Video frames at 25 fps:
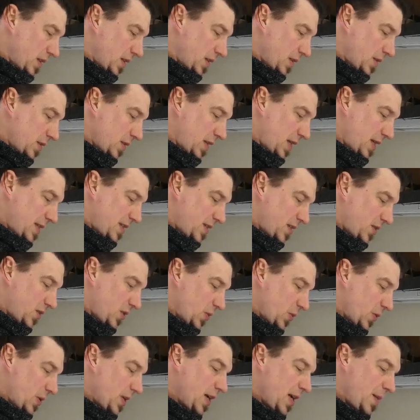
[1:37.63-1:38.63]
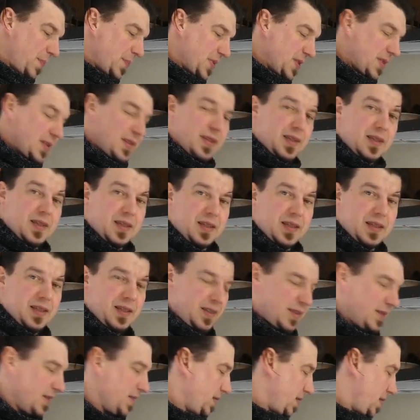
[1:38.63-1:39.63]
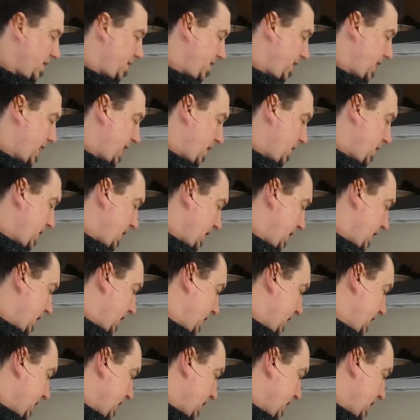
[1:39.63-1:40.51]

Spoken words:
So that's the 2 cups of flour.